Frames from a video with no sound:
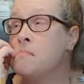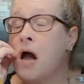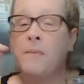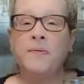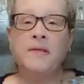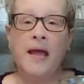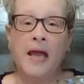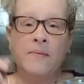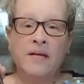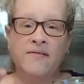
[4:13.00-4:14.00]
I'll put the
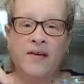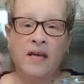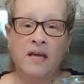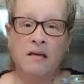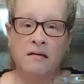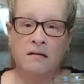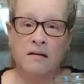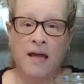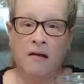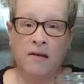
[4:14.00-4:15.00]
ABV
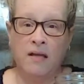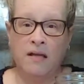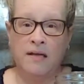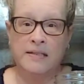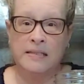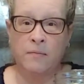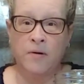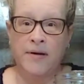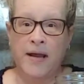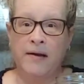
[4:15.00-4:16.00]
calculated
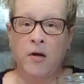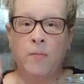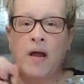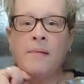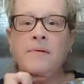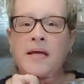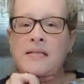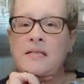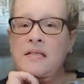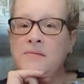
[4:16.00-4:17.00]
somewhere down here, but I'm
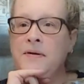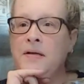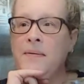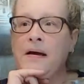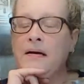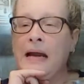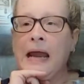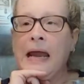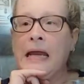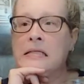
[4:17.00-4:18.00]
guessing it's probably about an
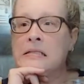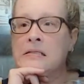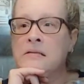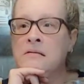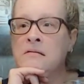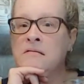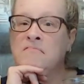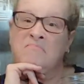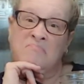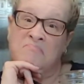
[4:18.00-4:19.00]

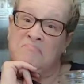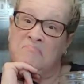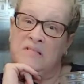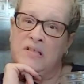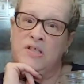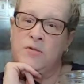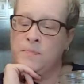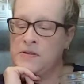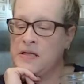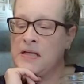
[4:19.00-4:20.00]
8-ish
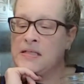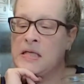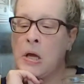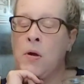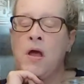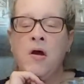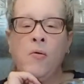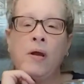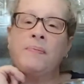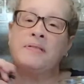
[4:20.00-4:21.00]
percent. So
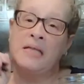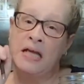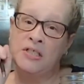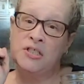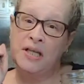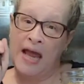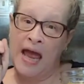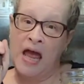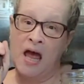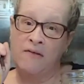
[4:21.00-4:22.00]
we potentially
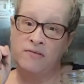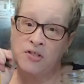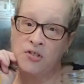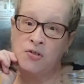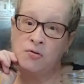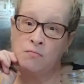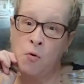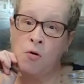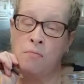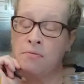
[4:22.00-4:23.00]
have 2
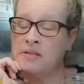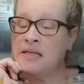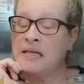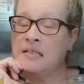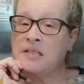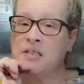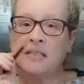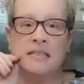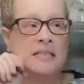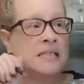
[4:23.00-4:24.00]
more percentages
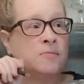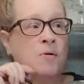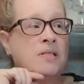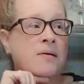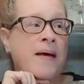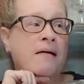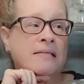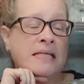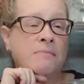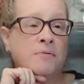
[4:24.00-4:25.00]
because this was
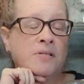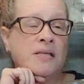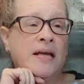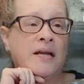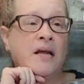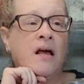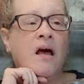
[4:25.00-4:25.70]
about 10%.